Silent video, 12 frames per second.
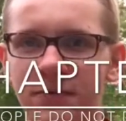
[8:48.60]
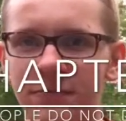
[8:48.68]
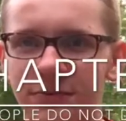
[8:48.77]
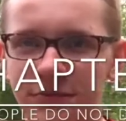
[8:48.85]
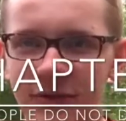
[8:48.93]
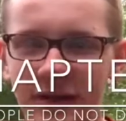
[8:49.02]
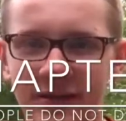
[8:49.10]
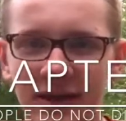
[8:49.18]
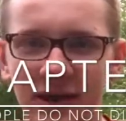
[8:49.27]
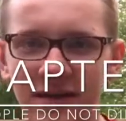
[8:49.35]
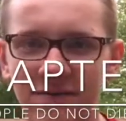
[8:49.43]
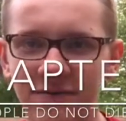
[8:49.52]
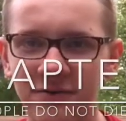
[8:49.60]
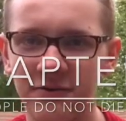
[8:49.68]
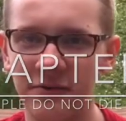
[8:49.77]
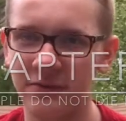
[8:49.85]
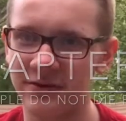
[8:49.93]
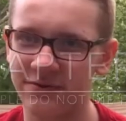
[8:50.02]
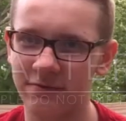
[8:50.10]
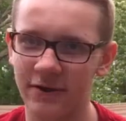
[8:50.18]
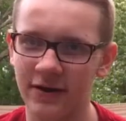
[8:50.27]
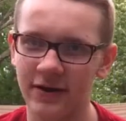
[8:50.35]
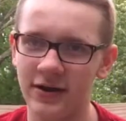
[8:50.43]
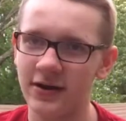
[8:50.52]
Do Not Die for Doing What Is
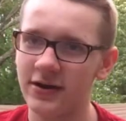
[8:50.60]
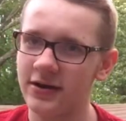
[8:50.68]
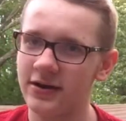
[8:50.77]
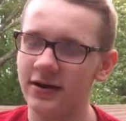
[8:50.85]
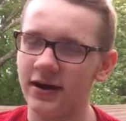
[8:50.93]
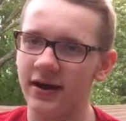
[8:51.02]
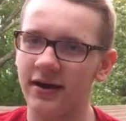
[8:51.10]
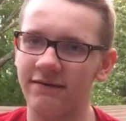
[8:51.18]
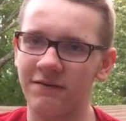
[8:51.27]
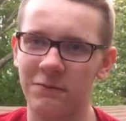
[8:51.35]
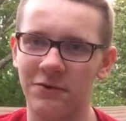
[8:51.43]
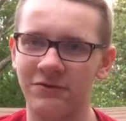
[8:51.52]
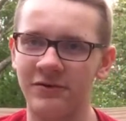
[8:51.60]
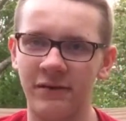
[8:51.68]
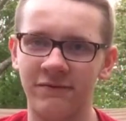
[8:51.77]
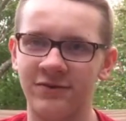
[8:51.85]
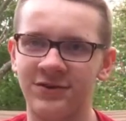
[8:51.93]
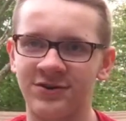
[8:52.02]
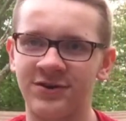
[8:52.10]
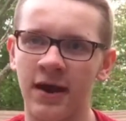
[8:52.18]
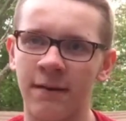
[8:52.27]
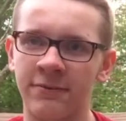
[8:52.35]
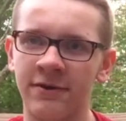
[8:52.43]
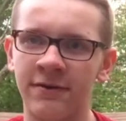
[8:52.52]
Right. I have the most type for this
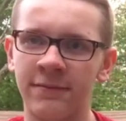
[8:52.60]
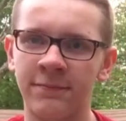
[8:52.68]
chapter.